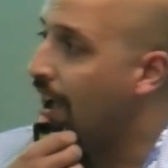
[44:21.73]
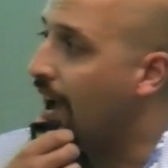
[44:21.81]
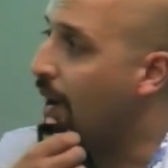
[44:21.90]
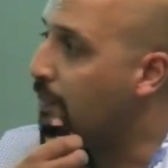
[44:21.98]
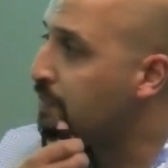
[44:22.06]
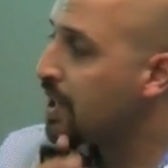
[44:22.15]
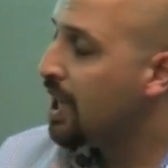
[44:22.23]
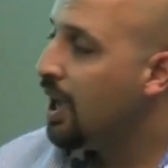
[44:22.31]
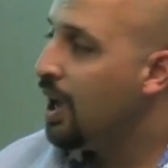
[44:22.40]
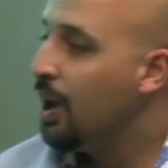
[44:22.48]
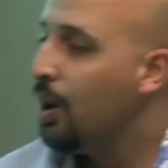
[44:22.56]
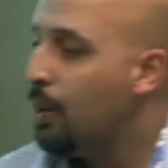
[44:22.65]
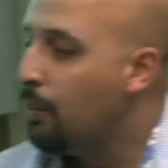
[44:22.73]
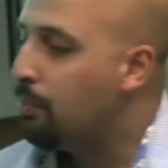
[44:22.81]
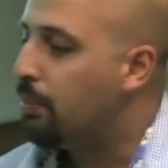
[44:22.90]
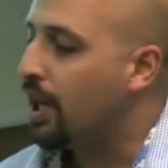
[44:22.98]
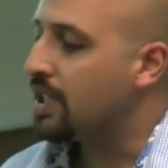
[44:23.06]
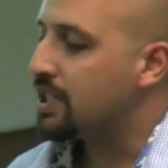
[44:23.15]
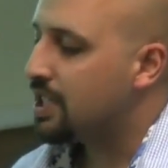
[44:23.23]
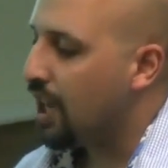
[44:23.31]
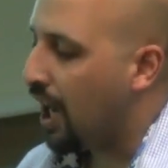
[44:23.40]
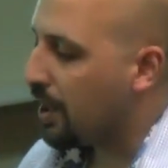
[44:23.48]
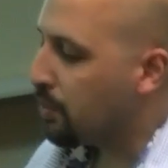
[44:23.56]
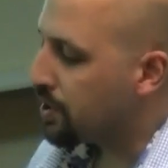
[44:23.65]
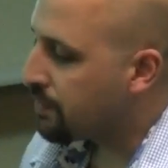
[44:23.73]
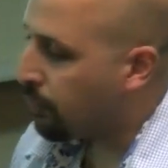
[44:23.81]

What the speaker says: But I was